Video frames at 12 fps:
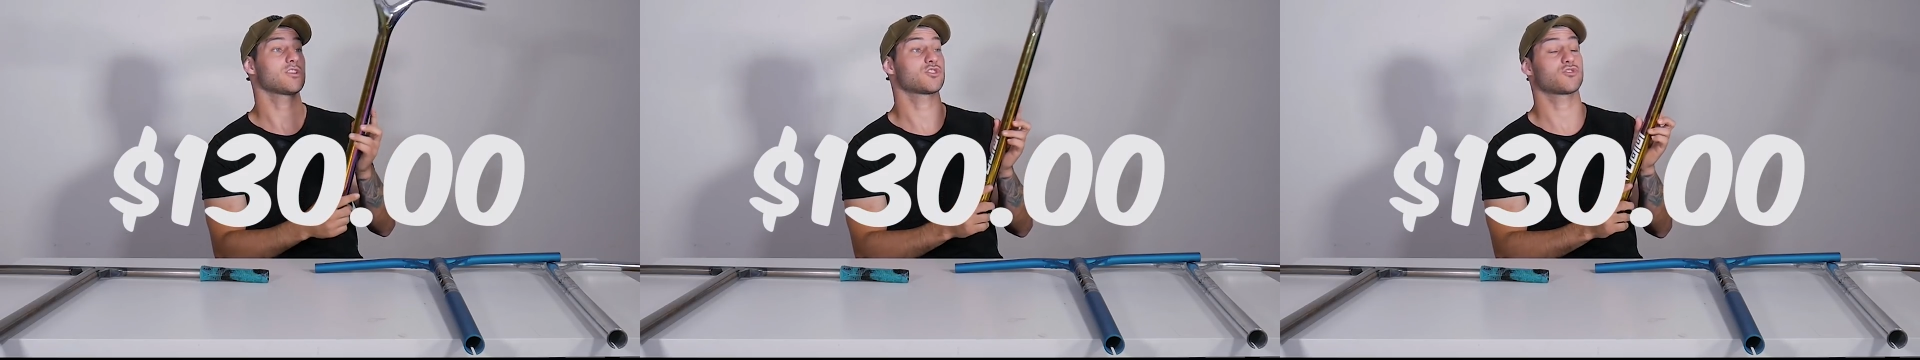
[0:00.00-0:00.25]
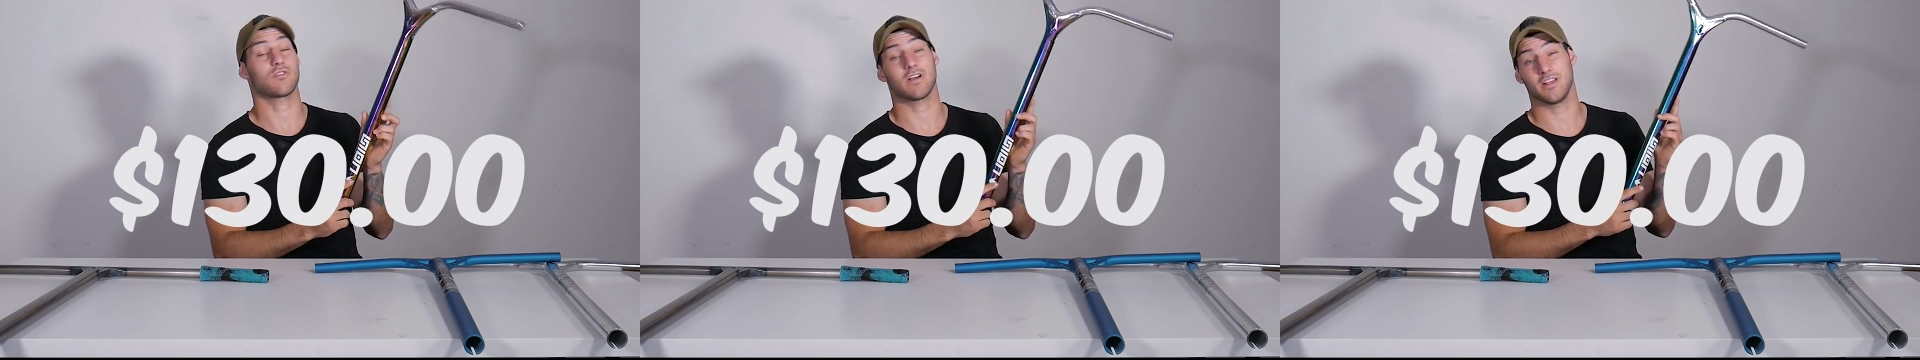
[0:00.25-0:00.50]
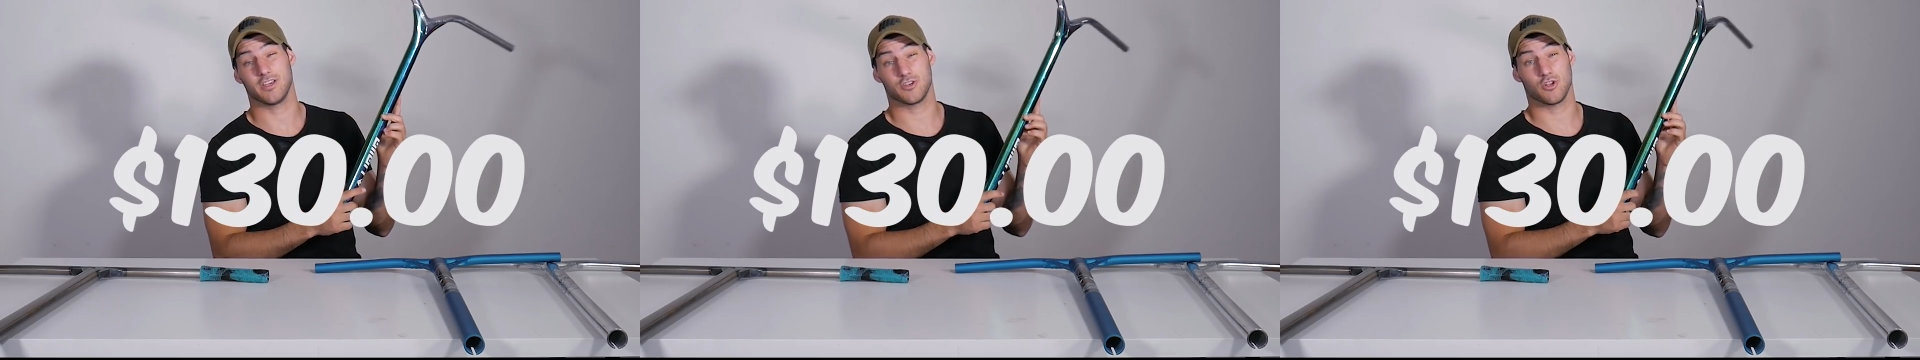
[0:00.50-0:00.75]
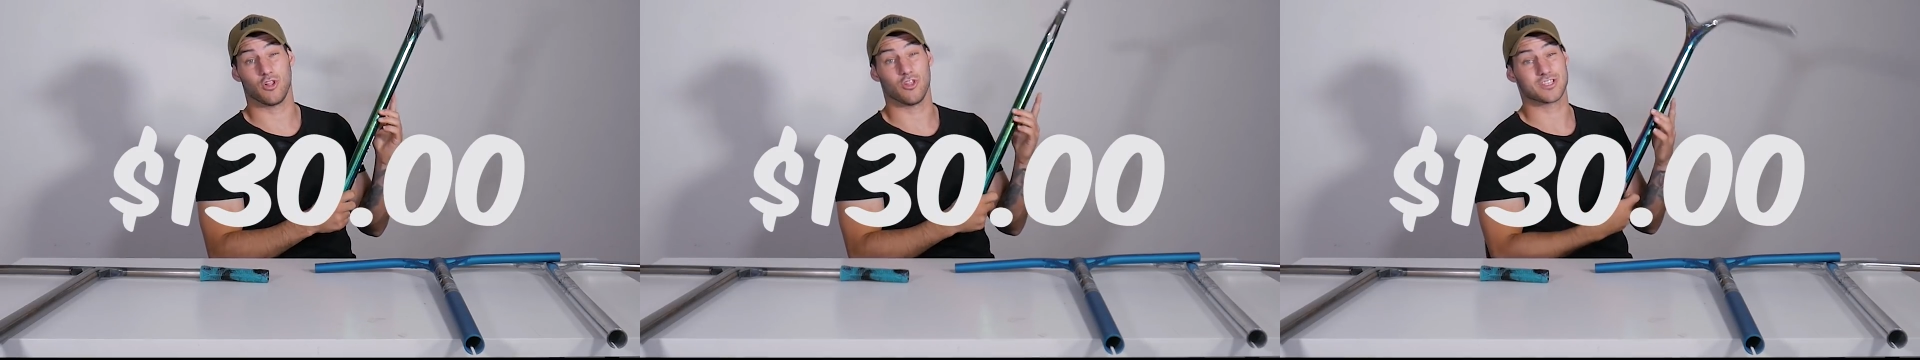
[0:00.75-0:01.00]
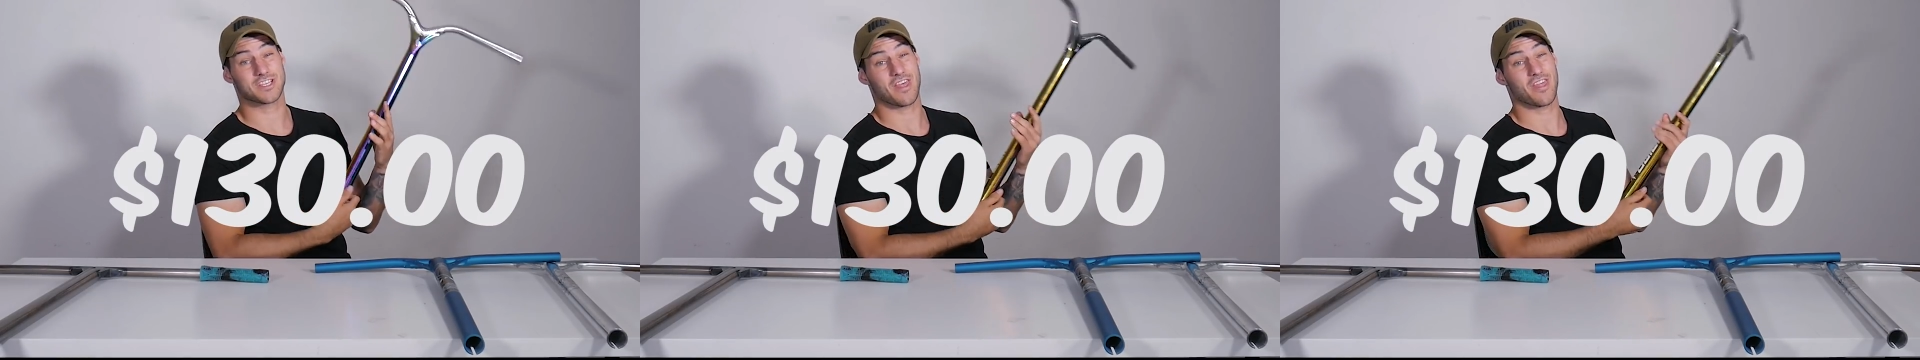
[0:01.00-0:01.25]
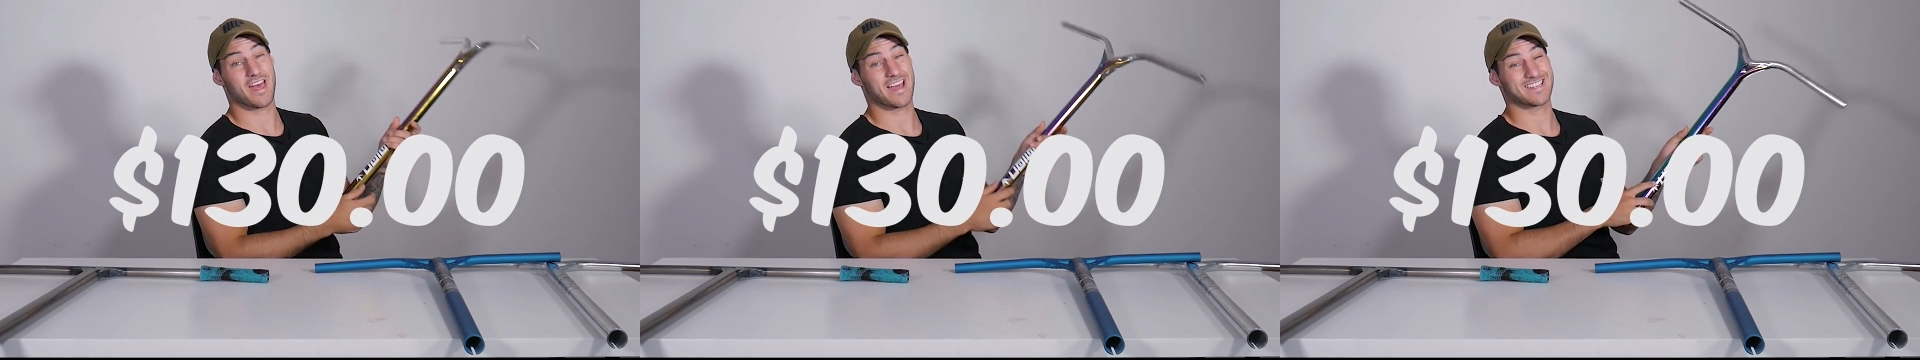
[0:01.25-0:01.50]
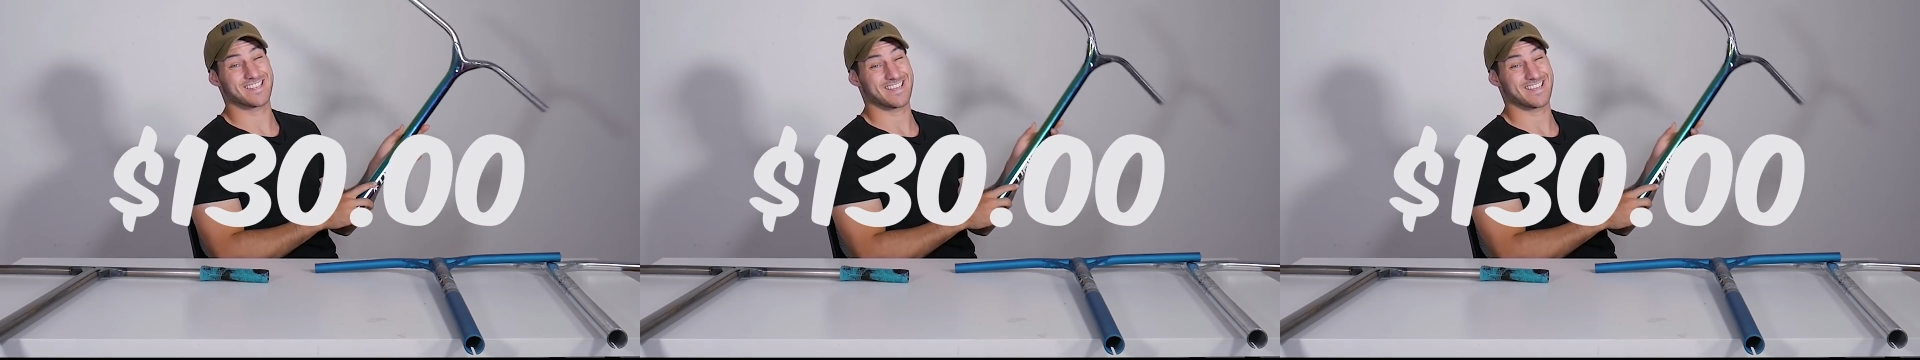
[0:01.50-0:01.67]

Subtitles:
Australian dollars that